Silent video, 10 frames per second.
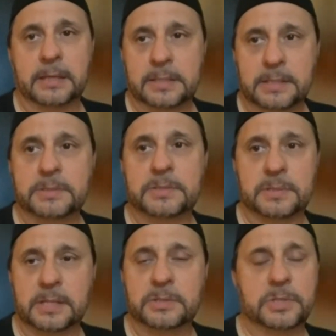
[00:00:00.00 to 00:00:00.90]

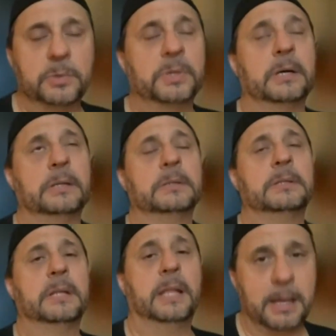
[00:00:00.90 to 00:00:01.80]
he's doing a
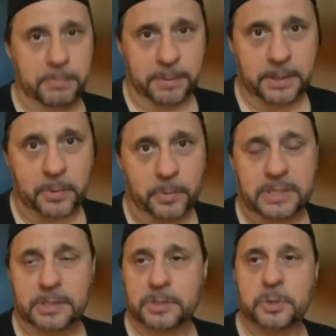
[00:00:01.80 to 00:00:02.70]
lot better. We
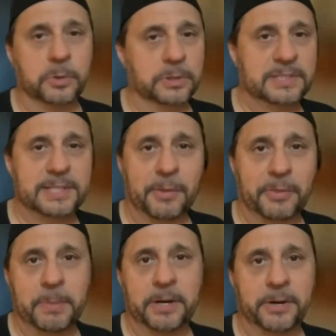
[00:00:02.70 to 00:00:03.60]
did a tour in South
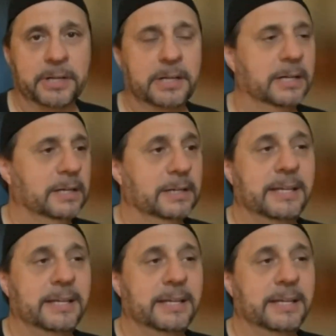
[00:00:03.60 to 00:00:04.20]
America.